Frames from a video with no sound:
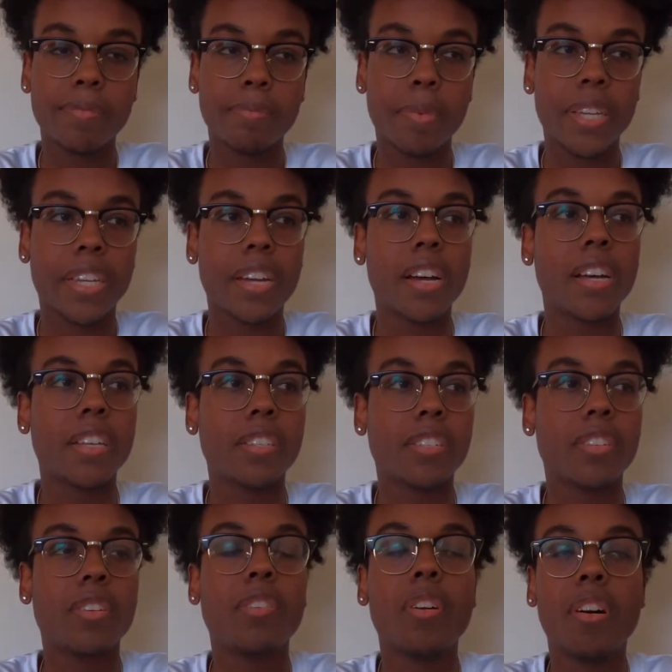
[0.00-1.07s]

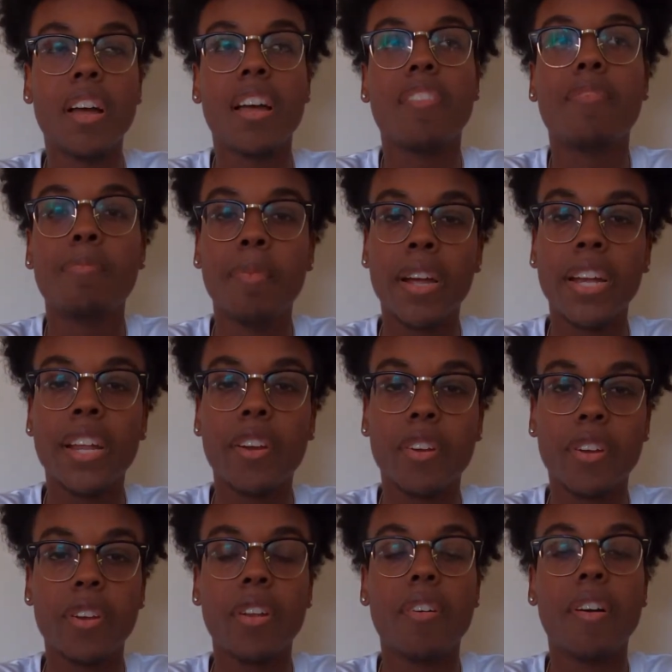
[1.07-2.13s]
because you don't have money, or
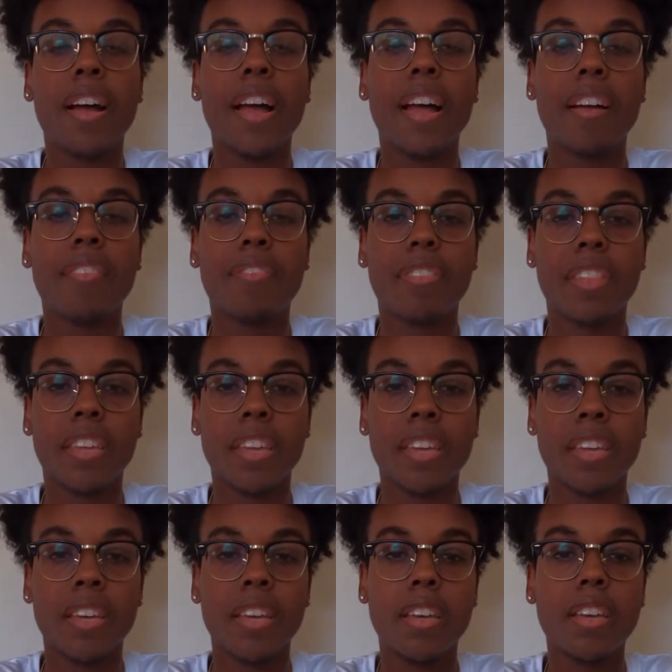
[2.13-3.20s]
you don't have
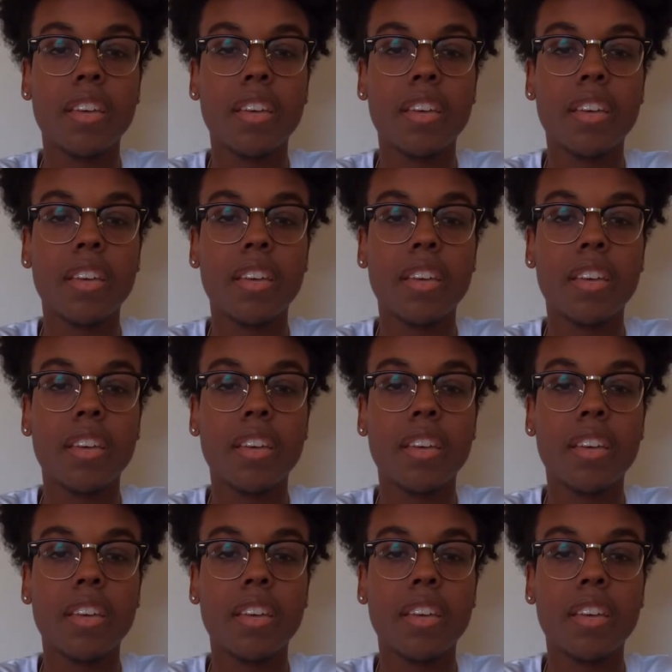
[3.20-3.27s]
the